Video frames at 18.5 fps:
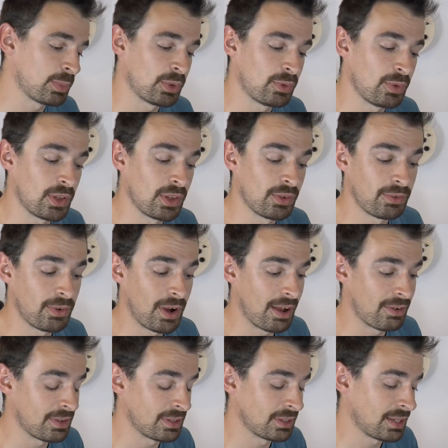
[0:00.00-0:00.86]
between
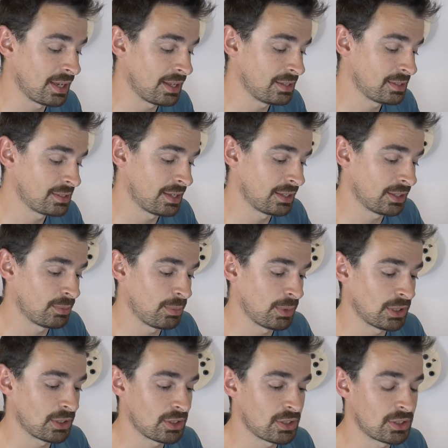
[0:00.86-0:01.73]
5 and 10
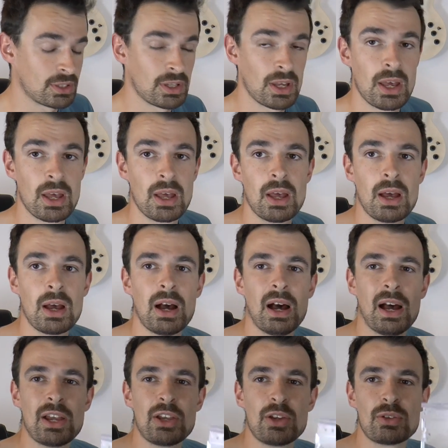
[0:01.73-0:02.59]
centimeters,
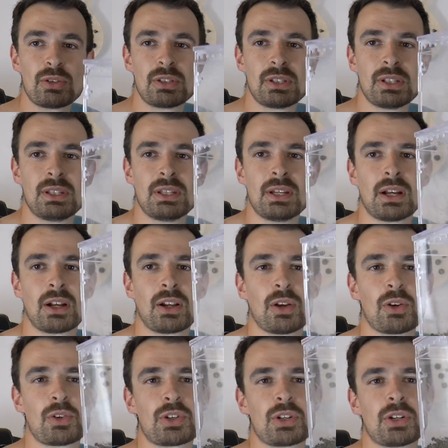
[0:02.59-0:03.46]
I use CD
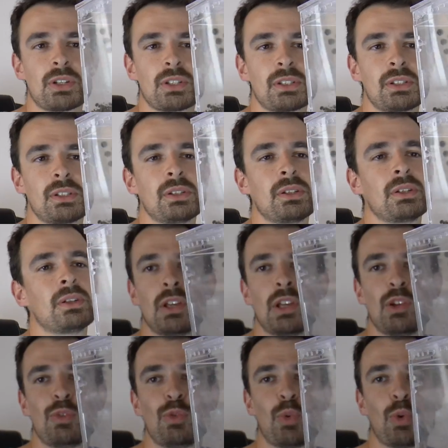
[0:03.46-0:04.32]
enclosures.
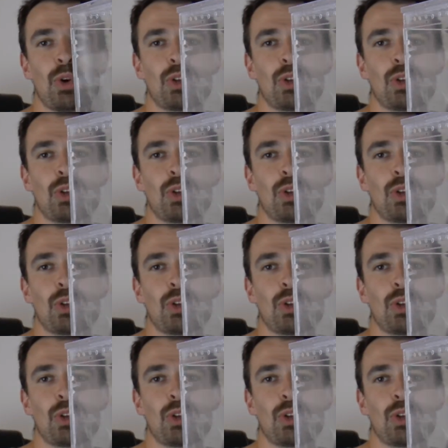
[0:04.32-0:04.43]
If you